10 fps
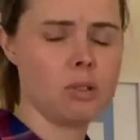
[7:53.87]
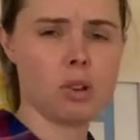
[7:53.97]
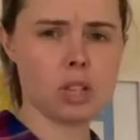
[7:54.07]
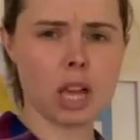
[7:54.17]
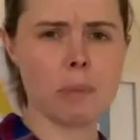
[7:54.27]

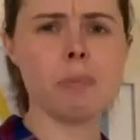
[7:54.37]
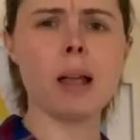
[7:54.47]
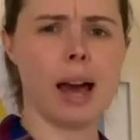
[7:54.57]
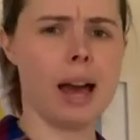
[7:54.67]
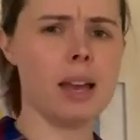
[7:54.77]
Does it
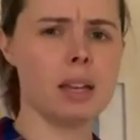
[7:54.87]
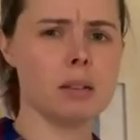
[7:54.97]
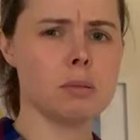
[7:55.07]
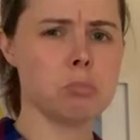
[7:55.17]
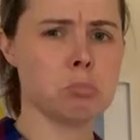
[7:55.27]
apply
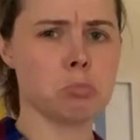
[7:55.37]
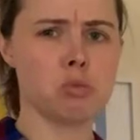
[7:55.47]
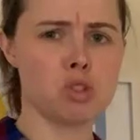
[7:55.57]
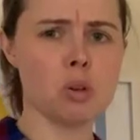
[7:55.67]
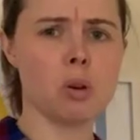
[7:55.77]

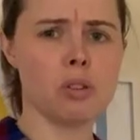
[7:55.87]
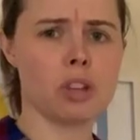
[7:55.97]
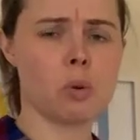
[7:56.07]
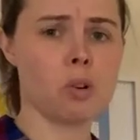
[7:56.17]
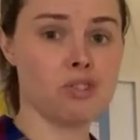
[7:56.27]
to other
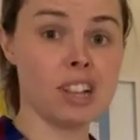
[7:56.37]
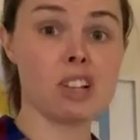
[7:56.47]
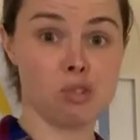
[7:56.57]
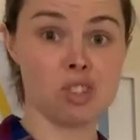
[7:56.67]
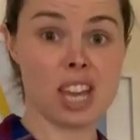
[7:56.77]

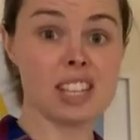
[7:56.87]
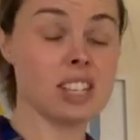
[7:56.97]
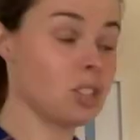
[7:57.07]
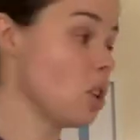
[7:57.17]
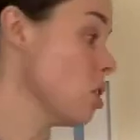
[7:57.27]
quadrilaterals? Yes,
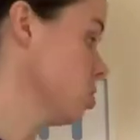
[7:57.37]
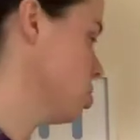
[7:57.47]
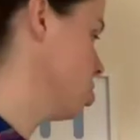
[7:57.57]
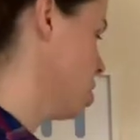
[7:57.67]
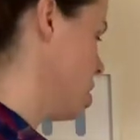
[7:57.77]
it does.